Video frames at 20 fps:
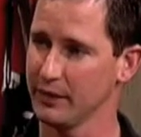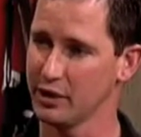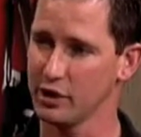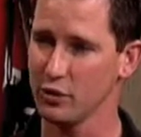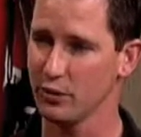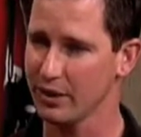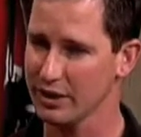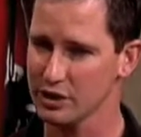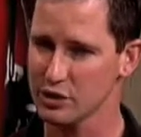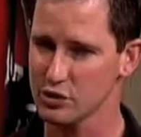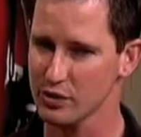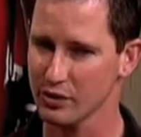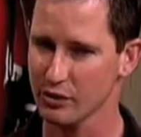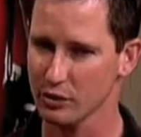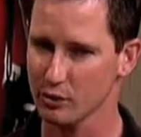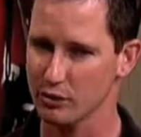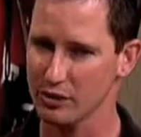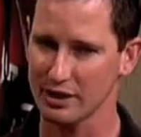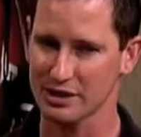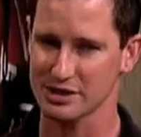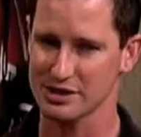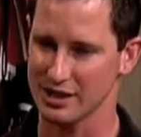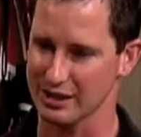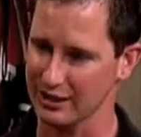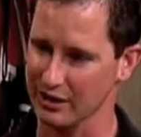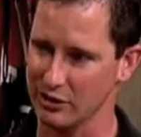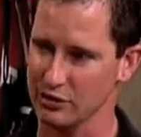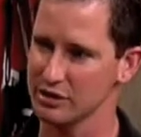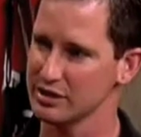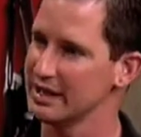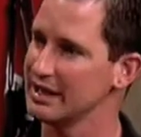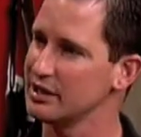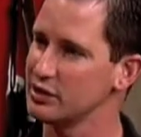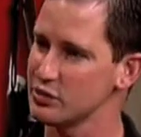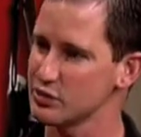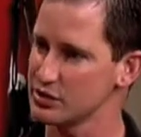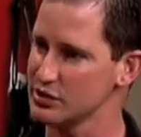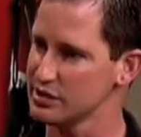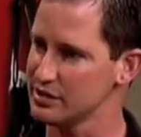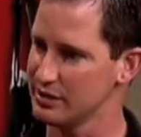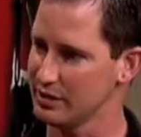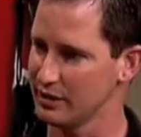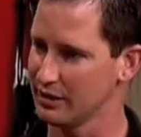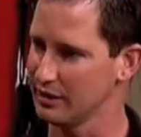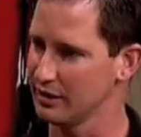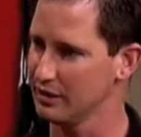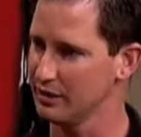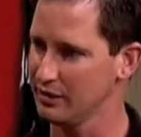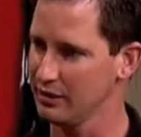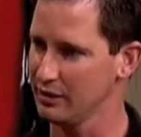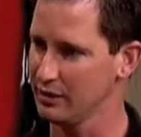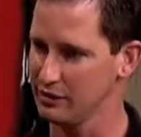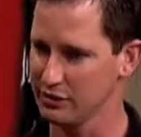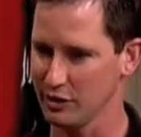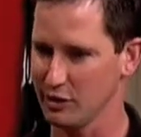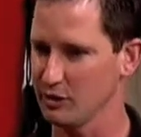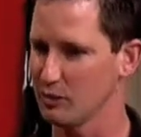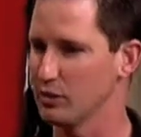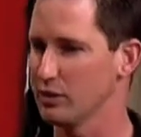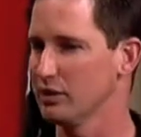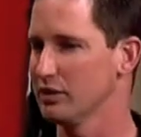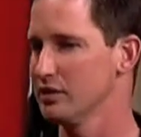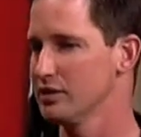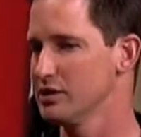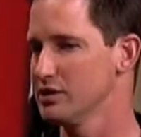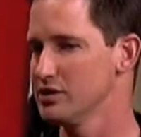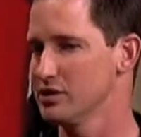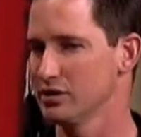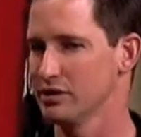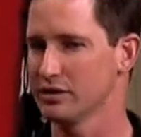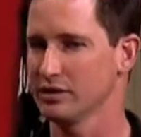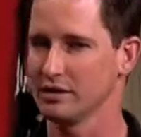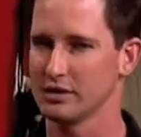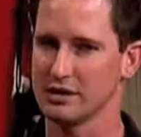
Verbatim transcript: and you want to treat it with products that aren't dangerous to the mm-hmm. to the birds or.